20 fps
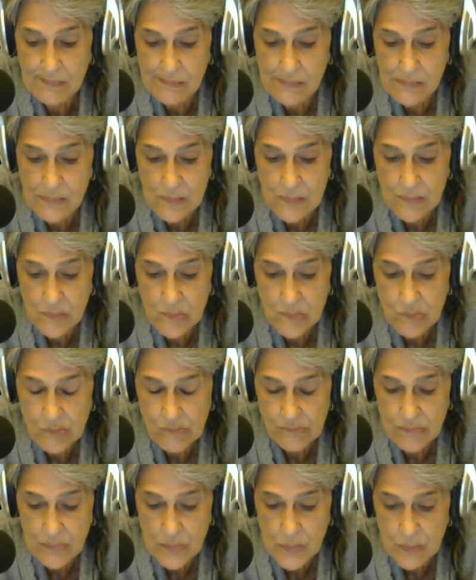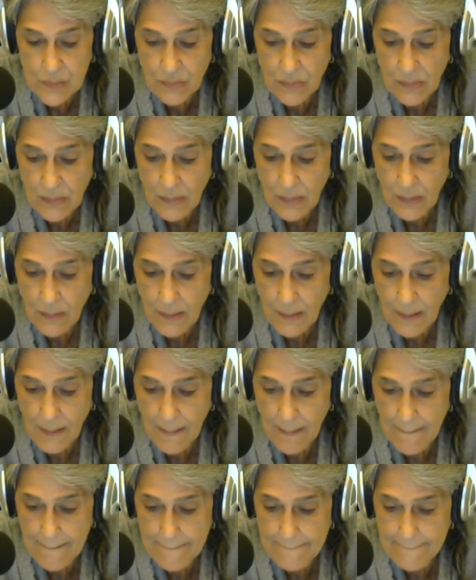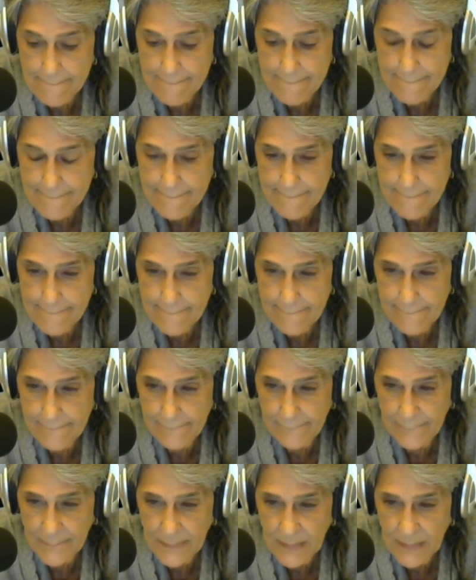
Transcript: they're no damn good. They want to throw them out.